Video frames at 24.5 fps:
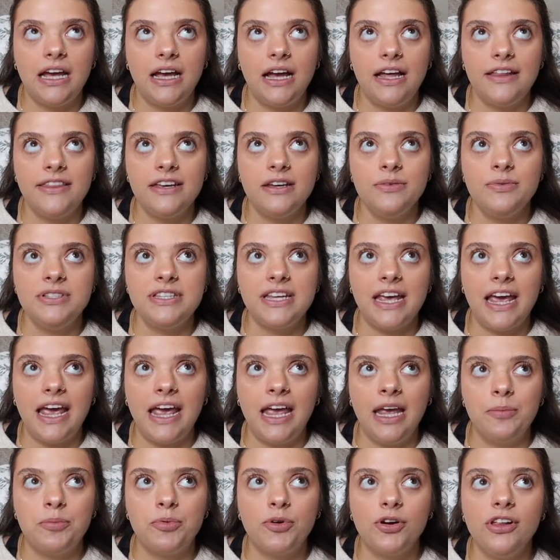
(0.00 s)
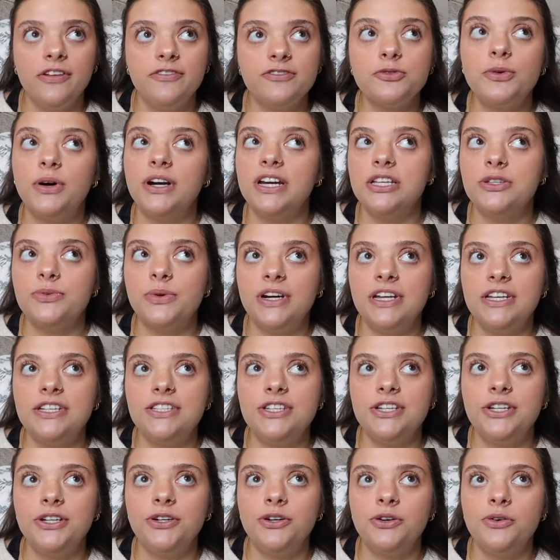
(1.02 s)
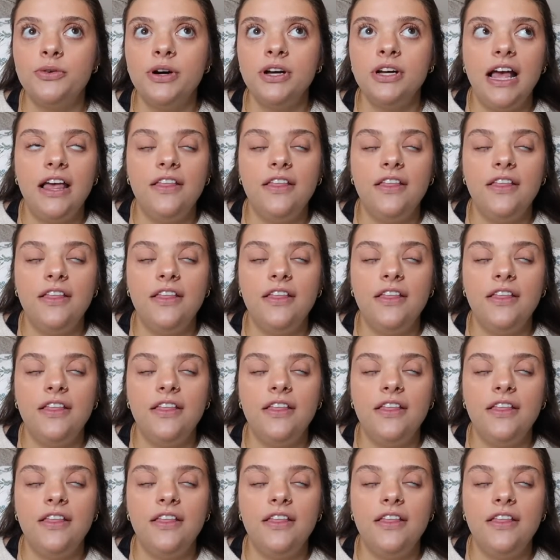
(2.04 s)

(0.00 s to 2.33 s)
I think it was April of 2022,